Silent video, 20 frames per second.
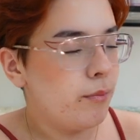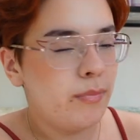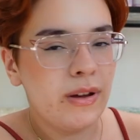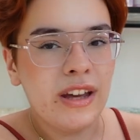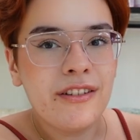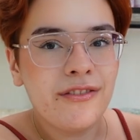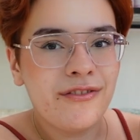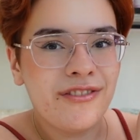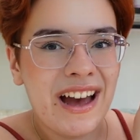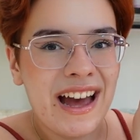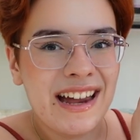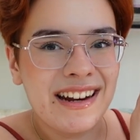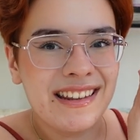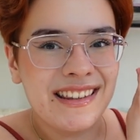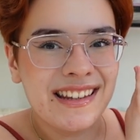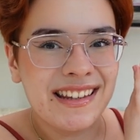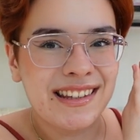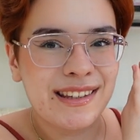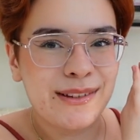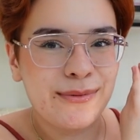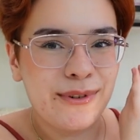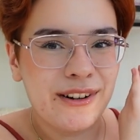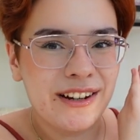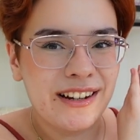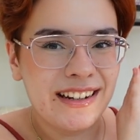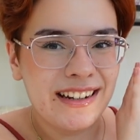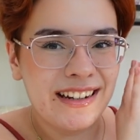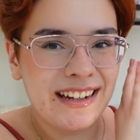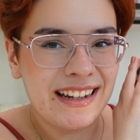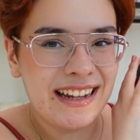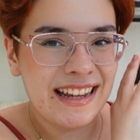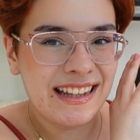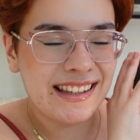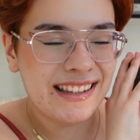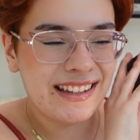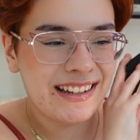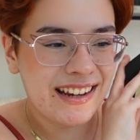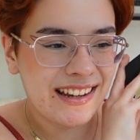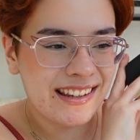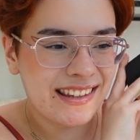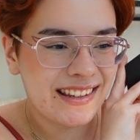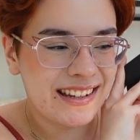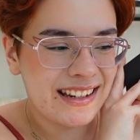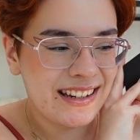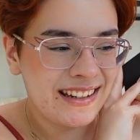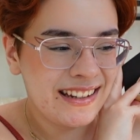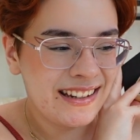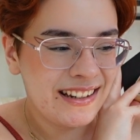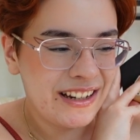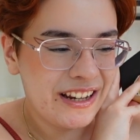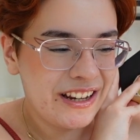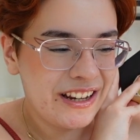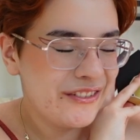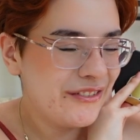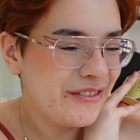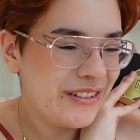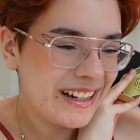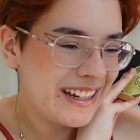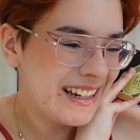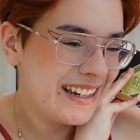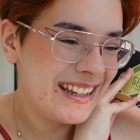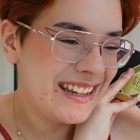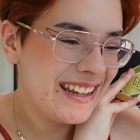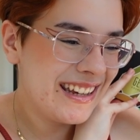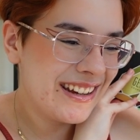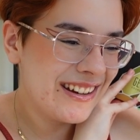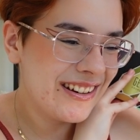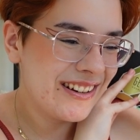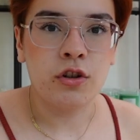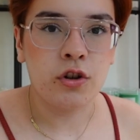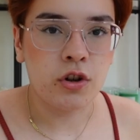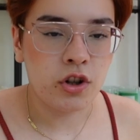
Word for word: Big fan of this one. It's just fucking cute.